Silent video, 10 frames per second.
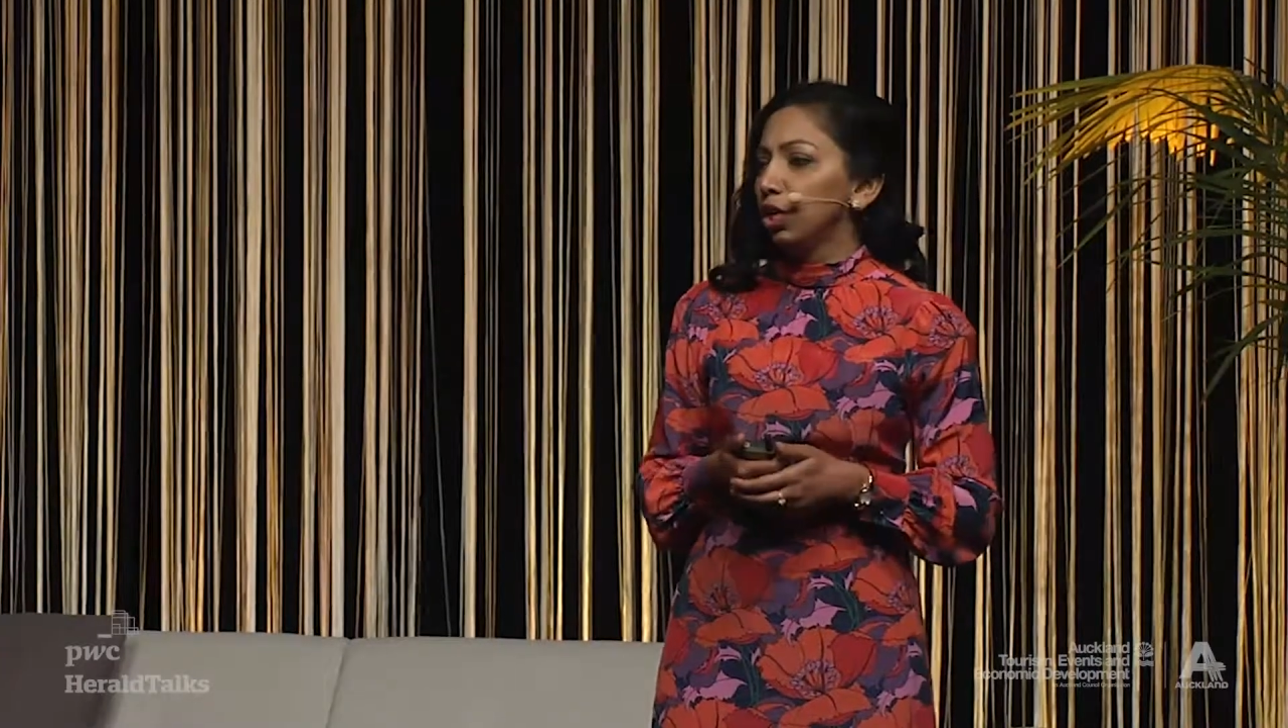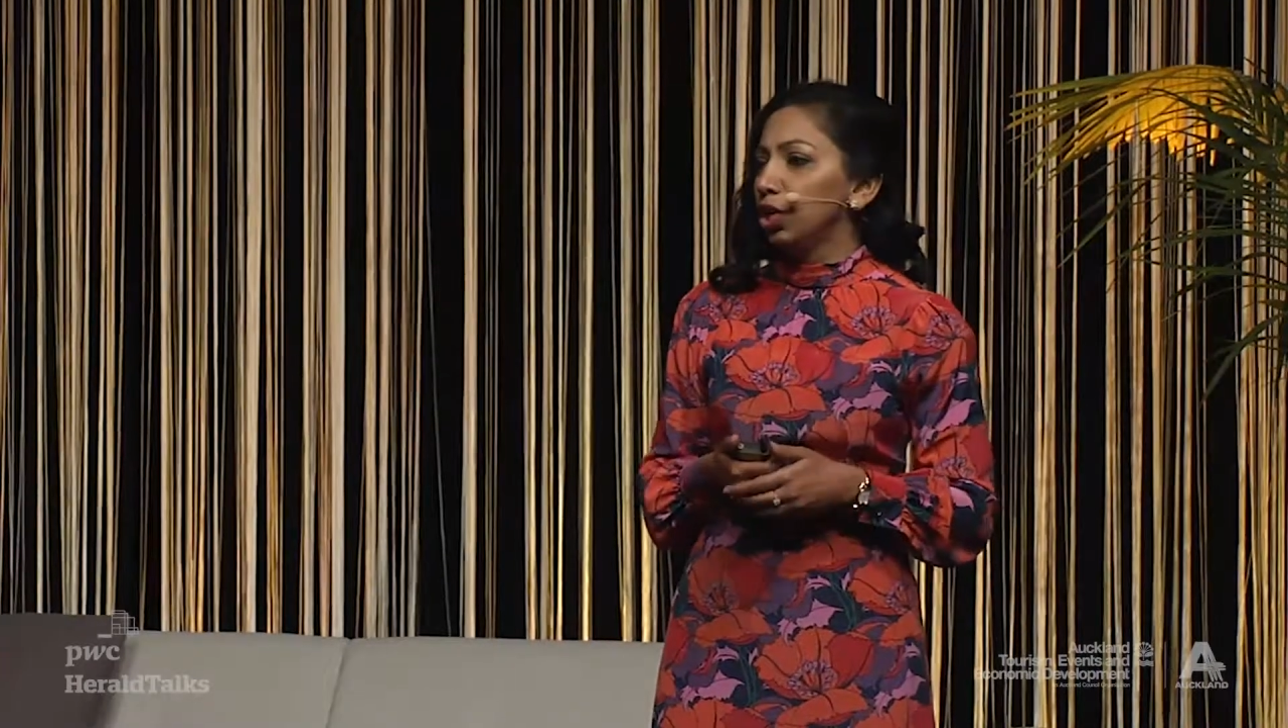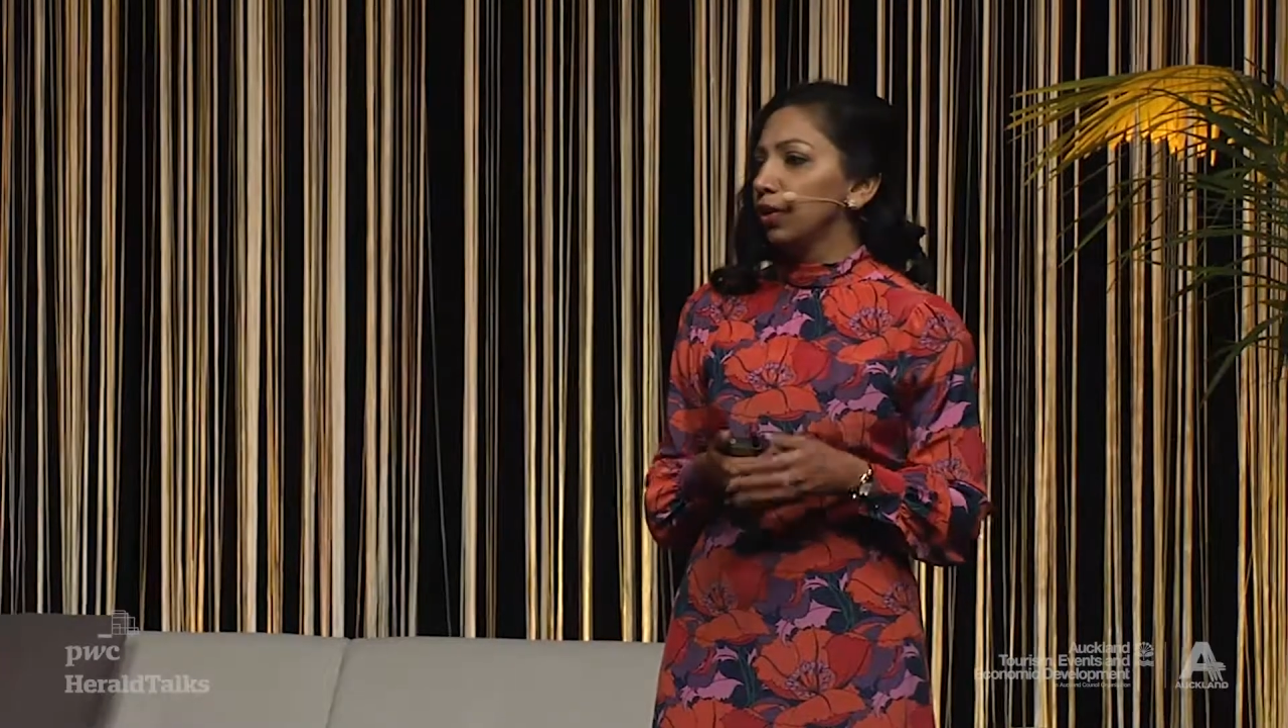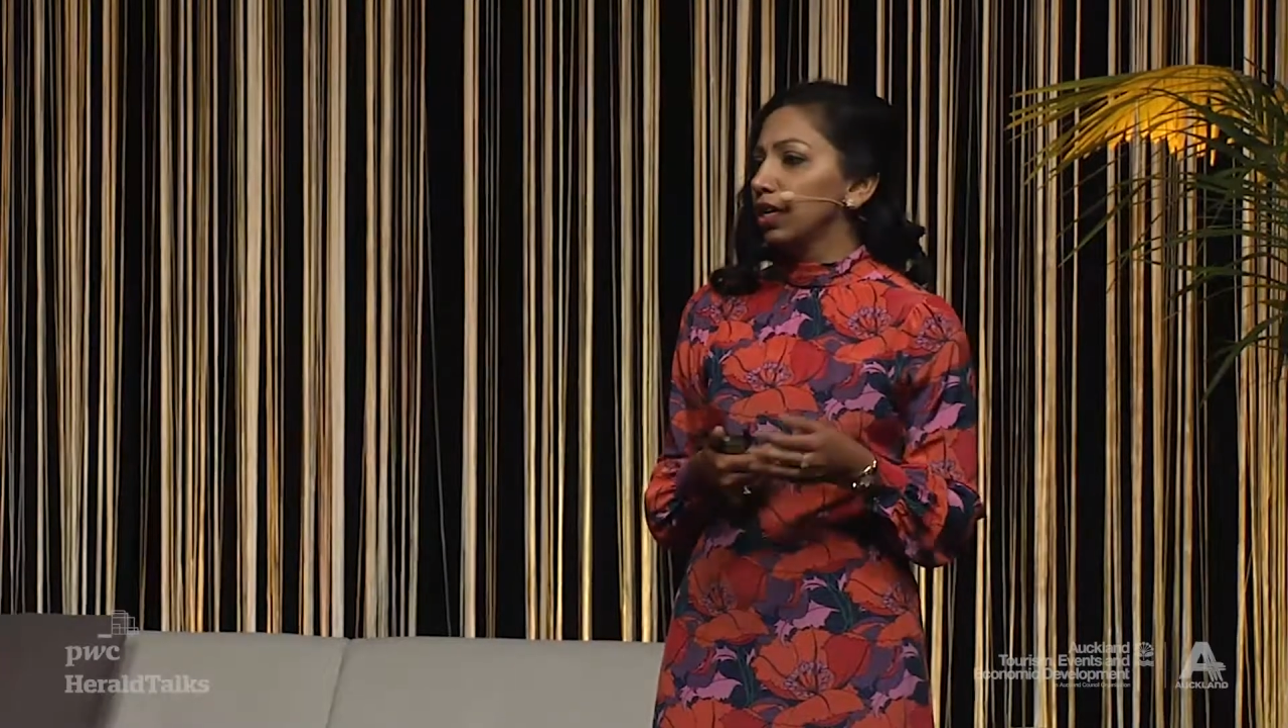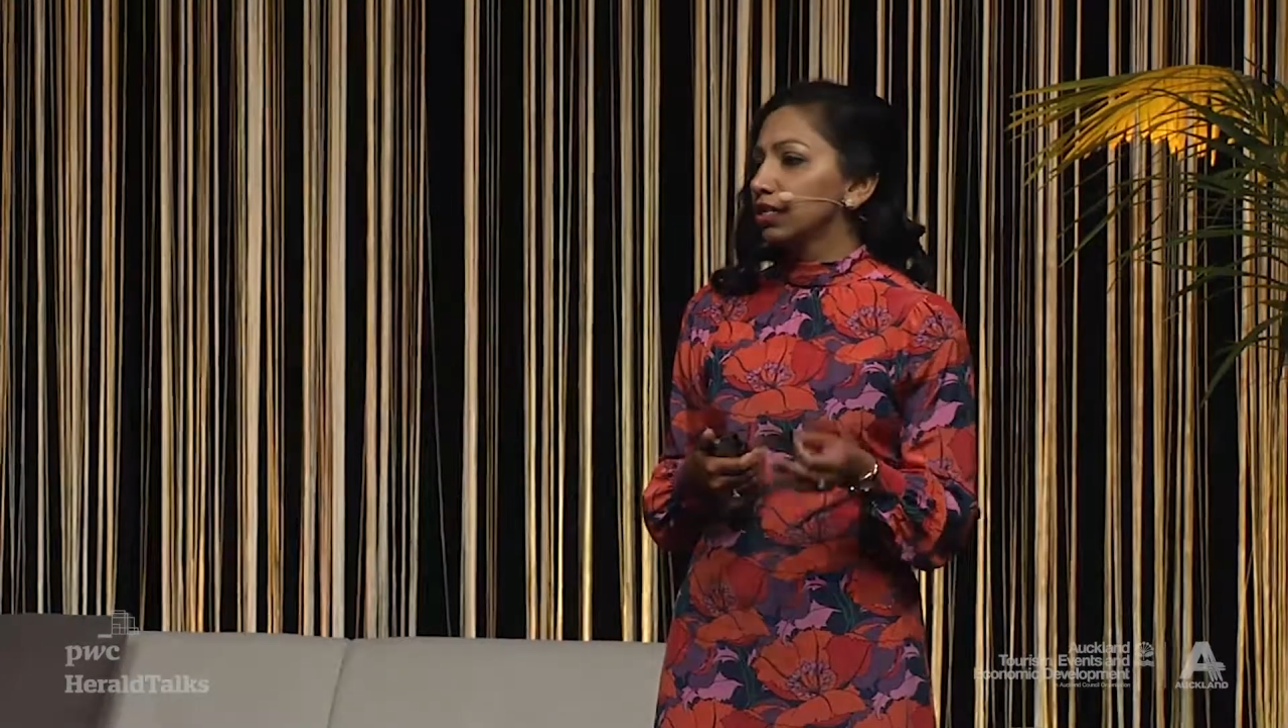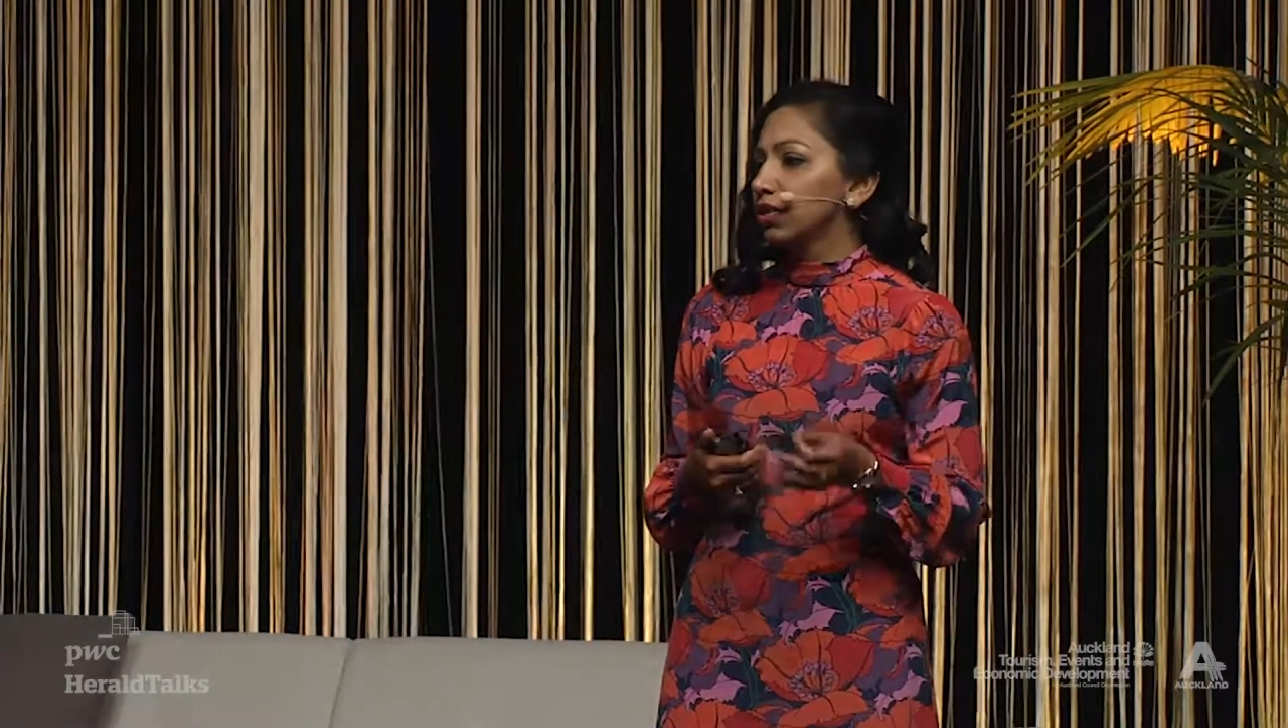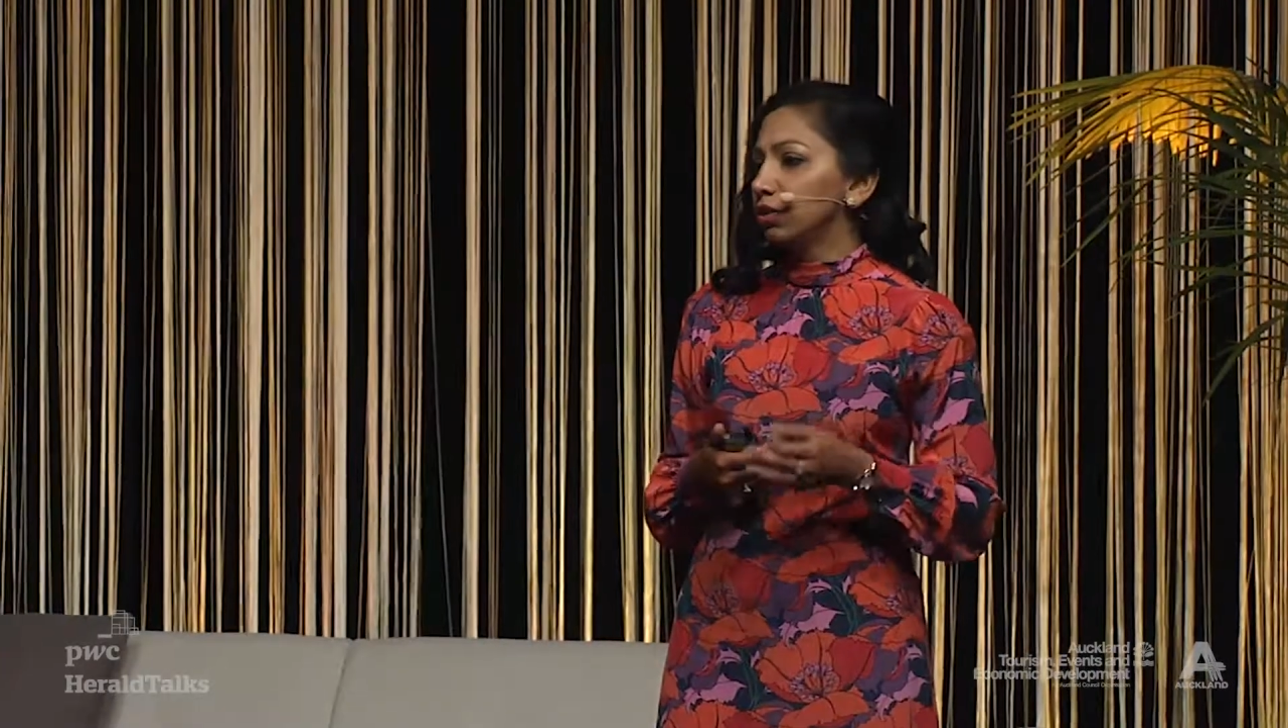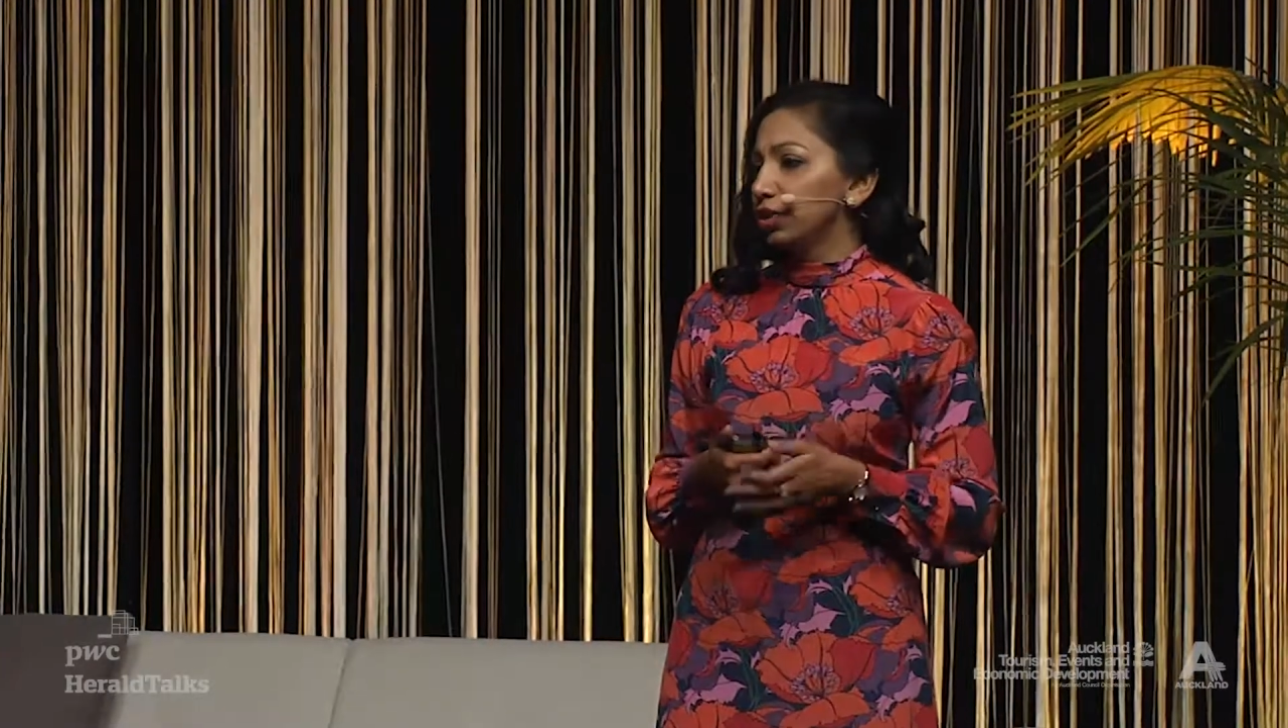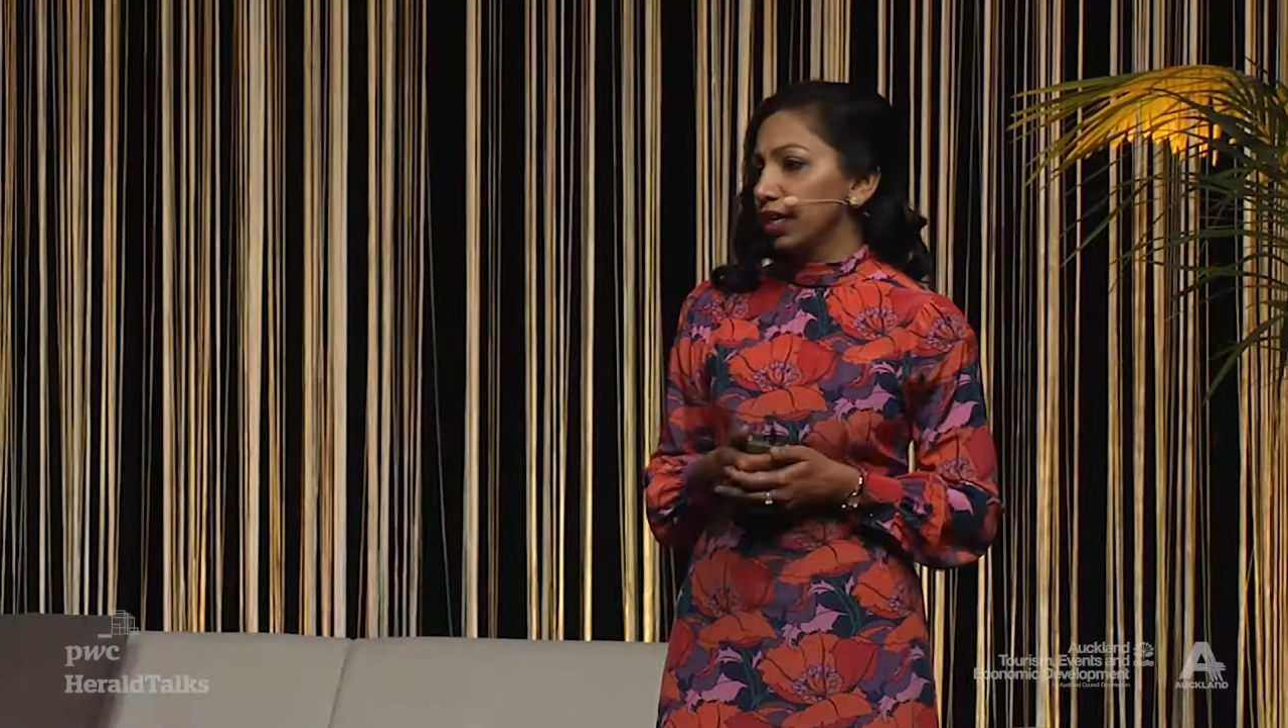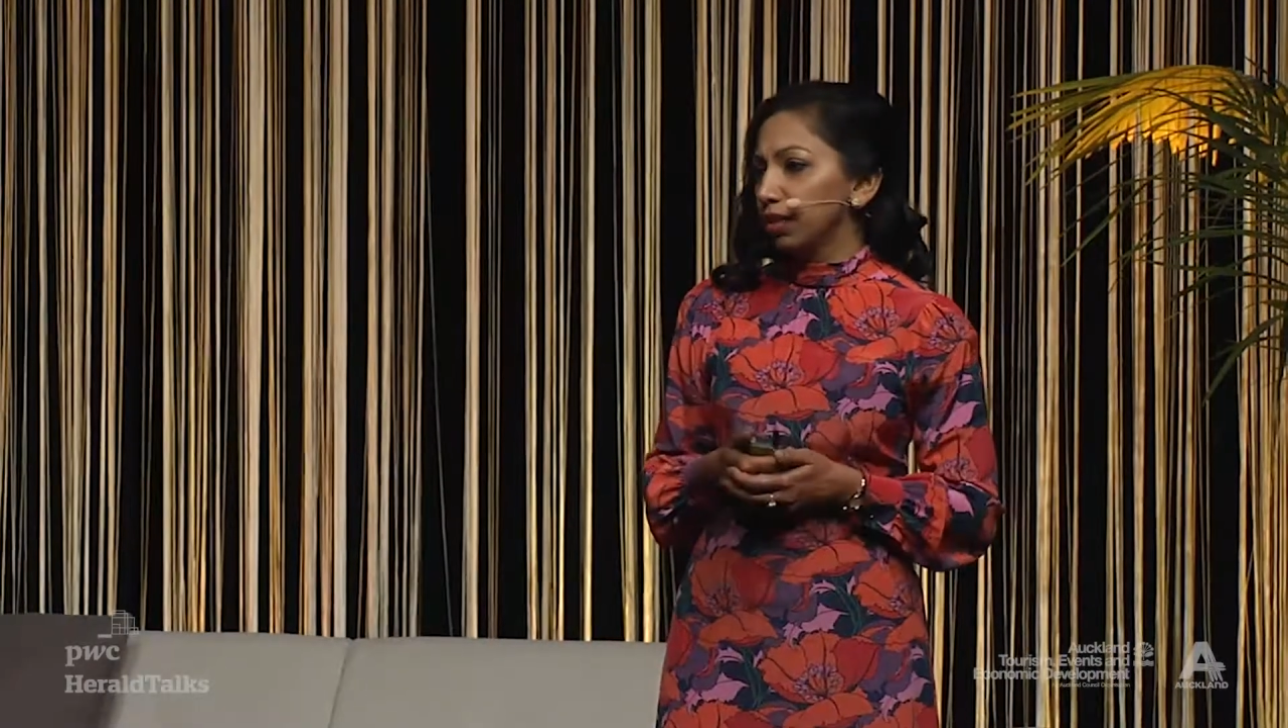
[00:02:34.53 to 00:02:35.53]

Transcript: you are excluding